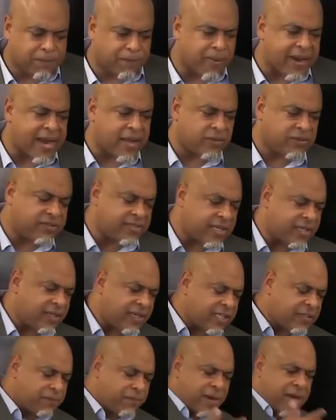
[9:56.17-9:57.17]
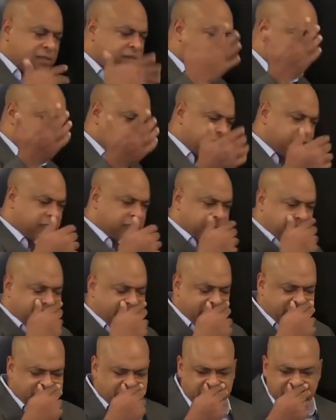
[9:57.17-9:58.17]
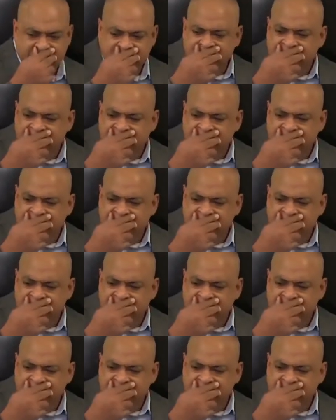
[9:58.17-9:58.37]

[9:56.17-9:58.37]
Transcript: Brown said. Les Brown's a speaker.